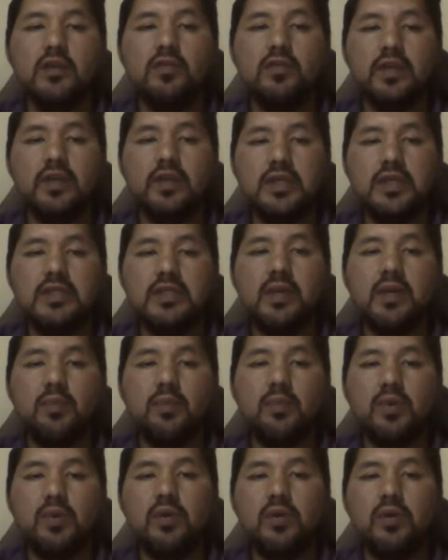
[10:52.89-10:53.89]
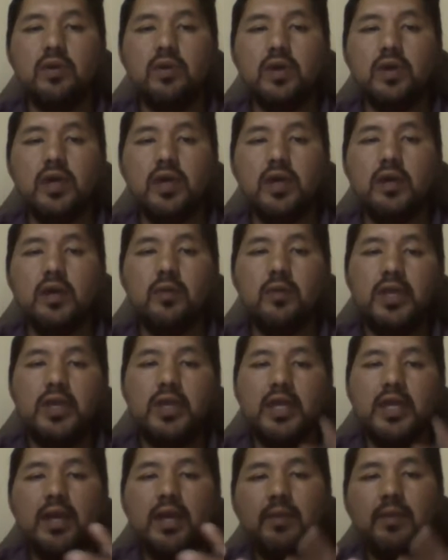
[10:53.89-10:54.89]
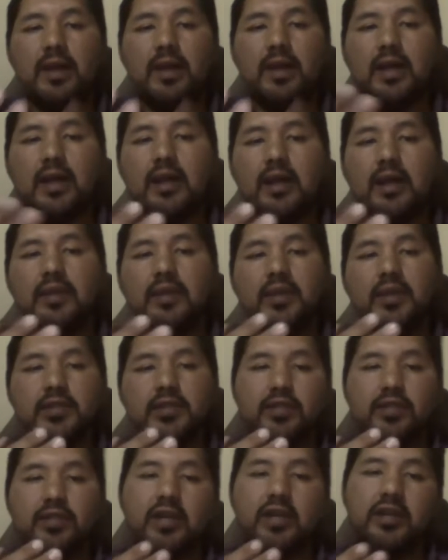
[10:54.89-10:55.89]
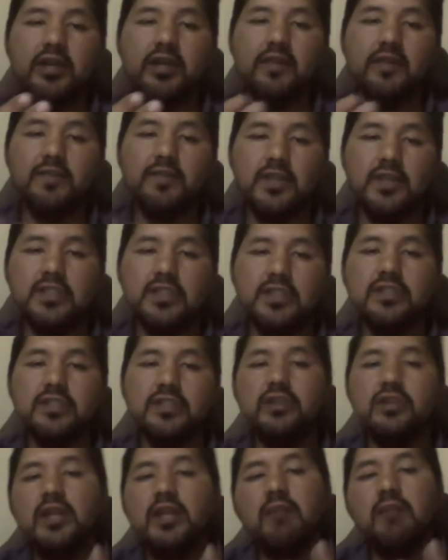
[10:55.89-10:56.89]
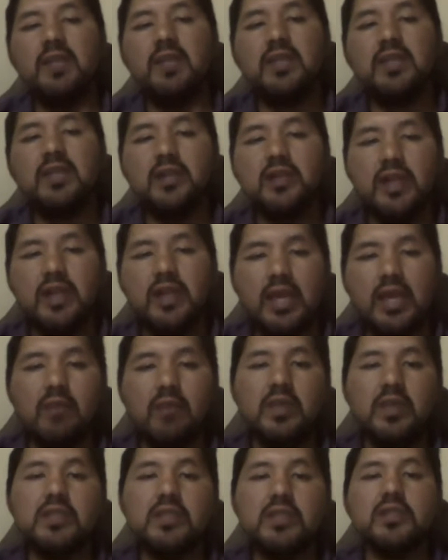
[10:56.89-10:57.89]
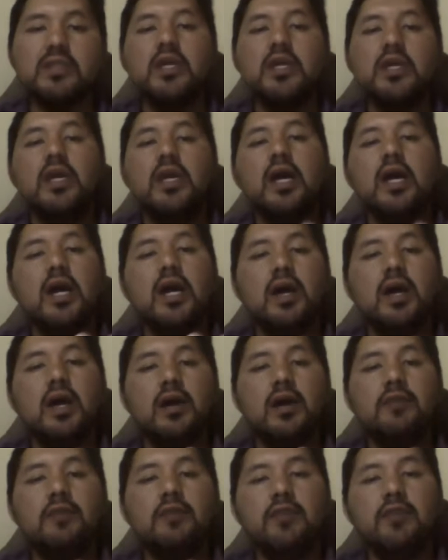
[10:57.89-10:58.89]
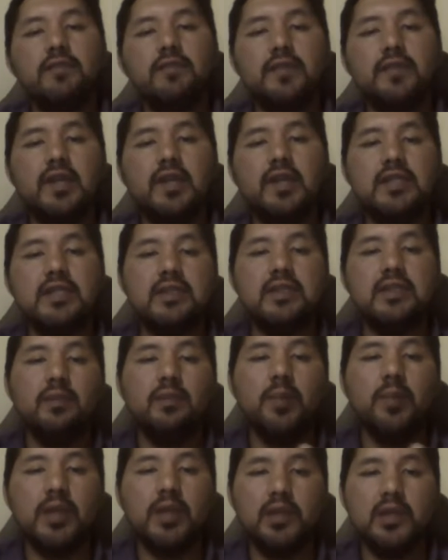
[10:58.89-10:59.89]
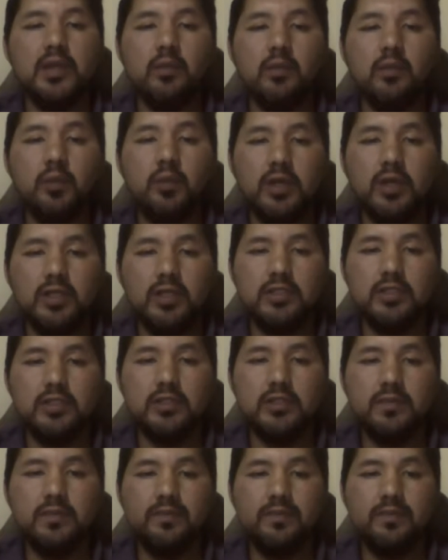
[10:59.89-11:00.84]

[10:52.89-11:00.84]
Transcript: For example, we can have a dictionary definition, a mental image, reference, and parallel words.